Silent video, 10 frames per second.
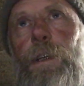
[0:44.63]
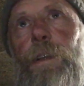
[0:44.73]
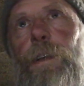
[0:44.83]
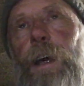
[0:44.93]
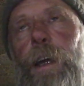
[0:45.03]

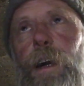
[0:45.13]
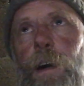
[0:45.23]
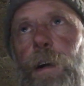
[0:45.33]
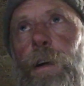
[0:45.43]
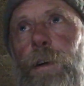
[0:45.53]

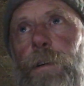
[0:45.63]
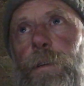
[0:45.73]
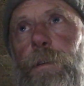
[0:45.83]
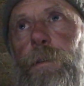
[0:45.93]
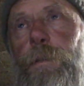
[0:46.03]

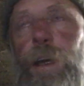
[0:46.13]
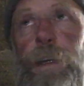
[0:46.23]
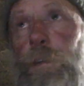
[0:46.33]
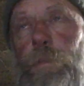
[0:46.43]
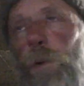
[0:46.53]
that
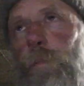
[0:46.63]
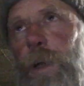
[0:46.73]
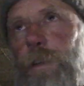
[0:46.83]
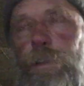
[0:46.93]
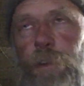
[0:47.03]
is what
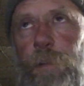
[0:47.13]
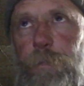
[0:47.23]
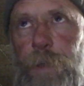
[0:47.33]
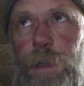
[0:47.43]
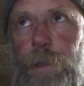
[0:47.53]
magnetism
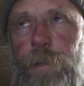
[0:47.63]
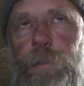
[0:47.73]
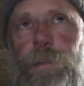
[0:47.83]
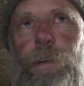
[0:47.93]
is.